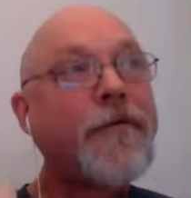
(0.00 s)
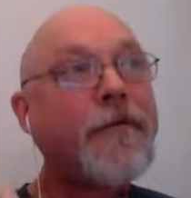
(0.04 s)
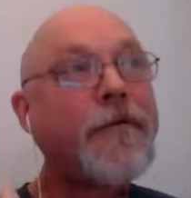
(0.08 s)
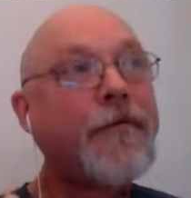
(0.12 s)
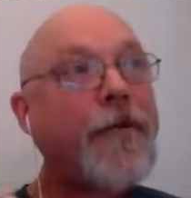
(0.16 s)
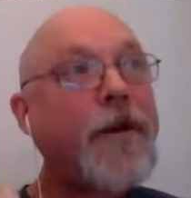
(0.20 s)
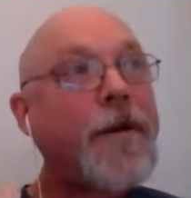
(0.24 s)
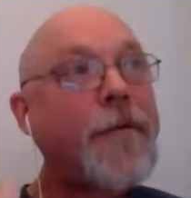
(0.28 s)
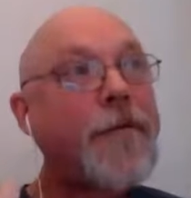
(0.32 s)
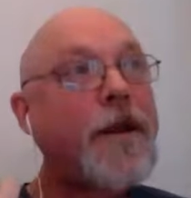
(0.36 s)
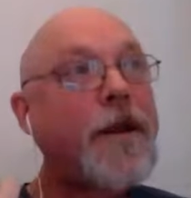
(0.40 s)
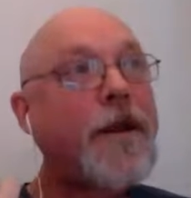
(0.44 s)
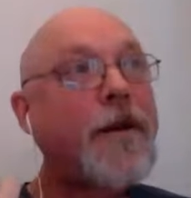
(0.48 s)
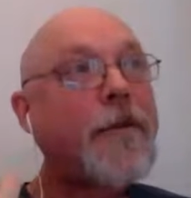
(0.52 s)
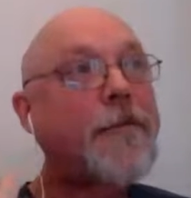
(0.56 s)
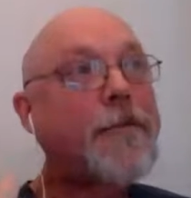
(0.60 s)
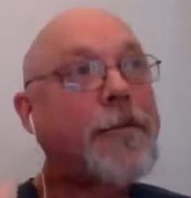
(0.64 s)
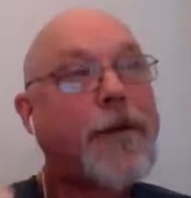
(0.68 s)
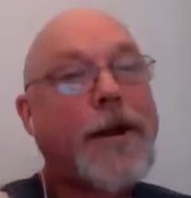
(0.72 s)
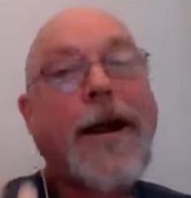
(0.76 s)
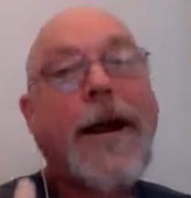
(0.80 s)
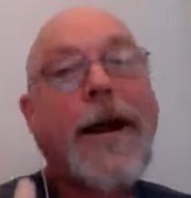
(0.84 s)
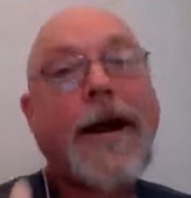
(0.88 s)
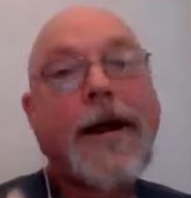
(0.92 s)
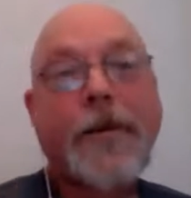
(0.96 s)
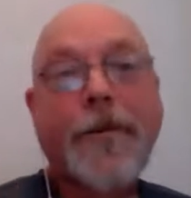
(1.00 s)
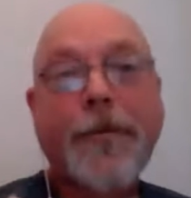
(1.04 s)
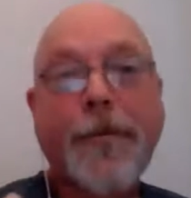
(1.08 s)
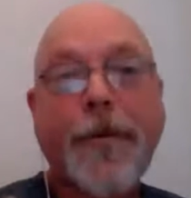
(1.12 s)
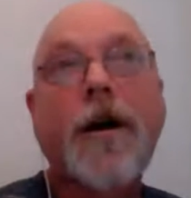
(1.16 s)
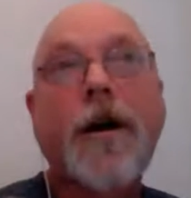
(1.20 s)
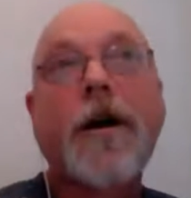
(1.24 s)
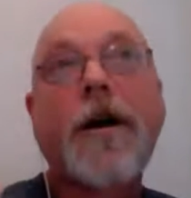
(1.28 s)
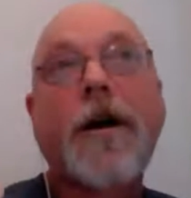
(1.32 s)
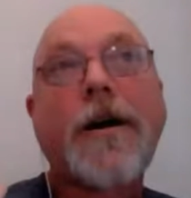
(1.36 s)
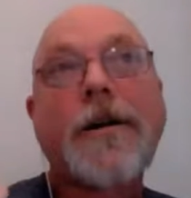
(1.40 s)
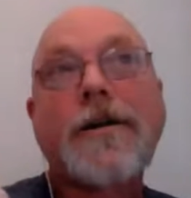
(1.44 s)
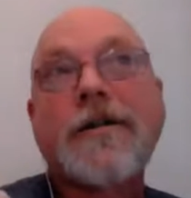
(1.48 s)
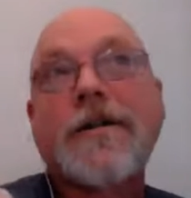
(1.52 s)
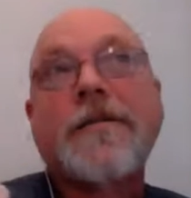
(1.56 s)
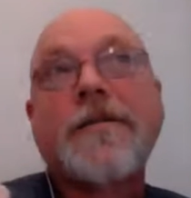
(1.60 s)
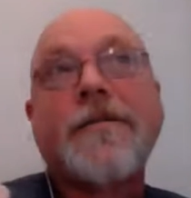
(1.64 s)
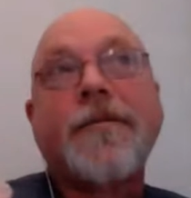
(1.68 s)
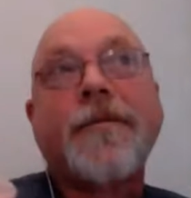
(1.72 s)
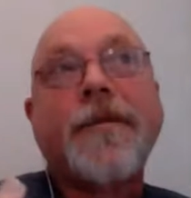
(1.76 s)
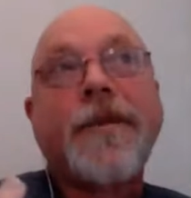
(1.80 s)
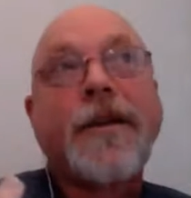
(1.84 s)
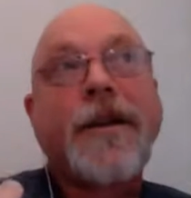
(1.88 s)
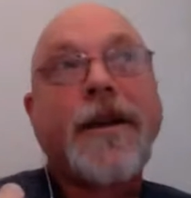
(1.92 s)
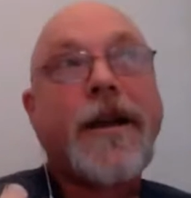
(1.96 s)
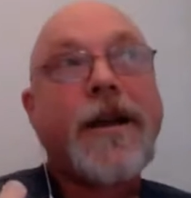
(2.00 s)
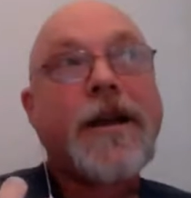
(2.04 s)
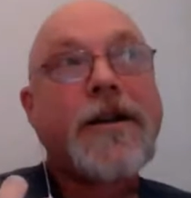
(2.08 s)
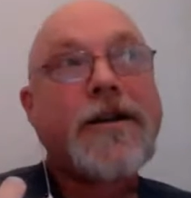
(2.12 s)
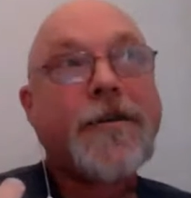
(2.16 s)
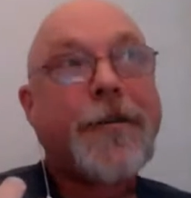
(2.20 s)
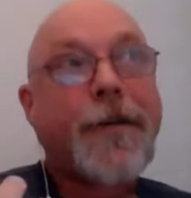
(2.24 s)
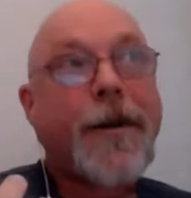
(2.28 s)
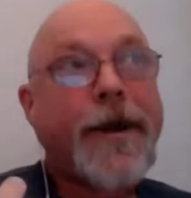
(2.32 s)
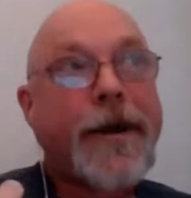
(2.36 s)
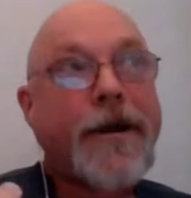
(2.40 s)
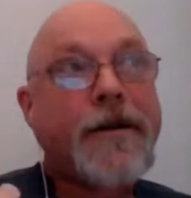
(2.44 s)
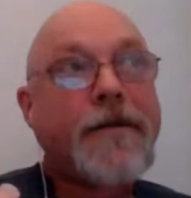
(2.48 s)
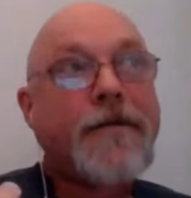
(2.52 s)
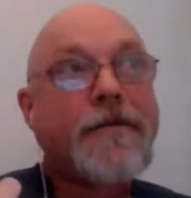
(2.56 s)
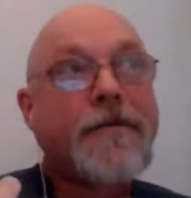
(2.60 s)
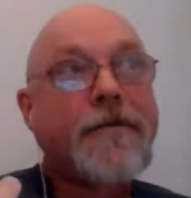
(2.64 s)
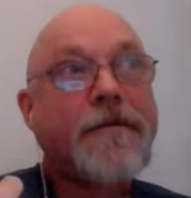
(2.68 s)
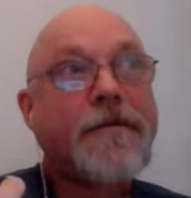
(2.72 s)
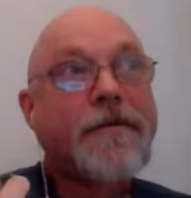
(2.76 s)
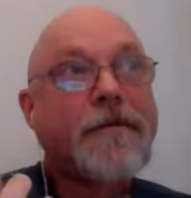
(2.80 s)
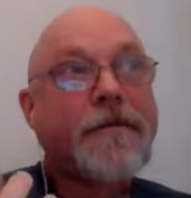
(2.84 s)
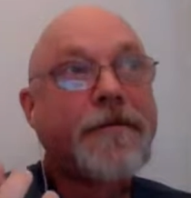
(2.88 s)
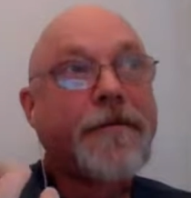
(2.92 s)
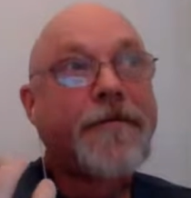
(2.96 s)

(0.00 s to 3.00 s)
from the black box it's been